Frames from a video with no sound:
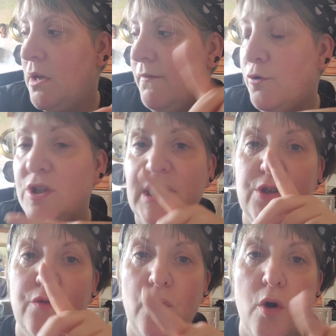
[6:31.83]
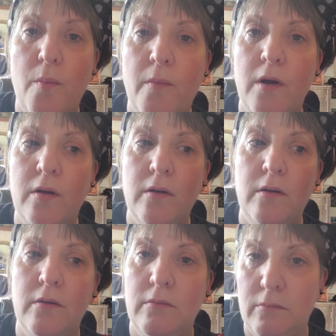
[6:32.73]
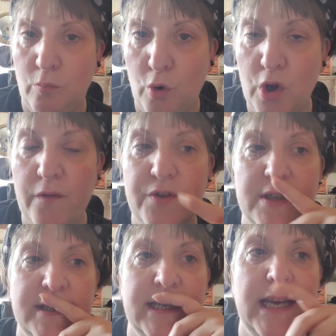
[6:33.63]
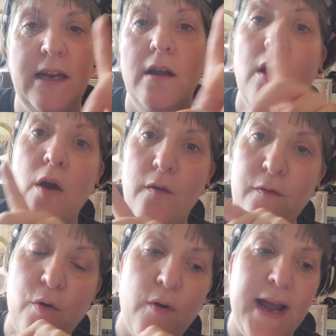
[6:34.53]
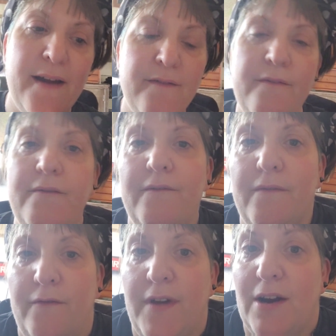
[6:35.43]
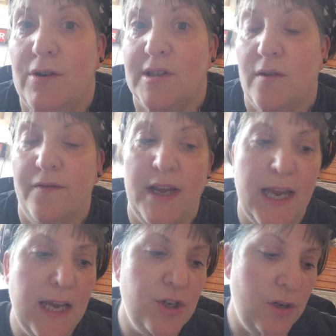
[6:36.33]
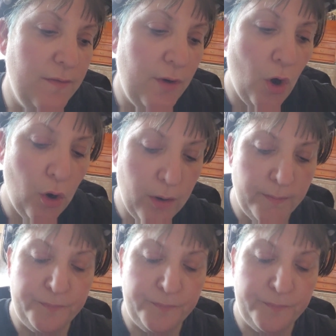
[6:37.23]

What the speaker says: footage from what you've just seen for our Vagrants on Vacation vlog.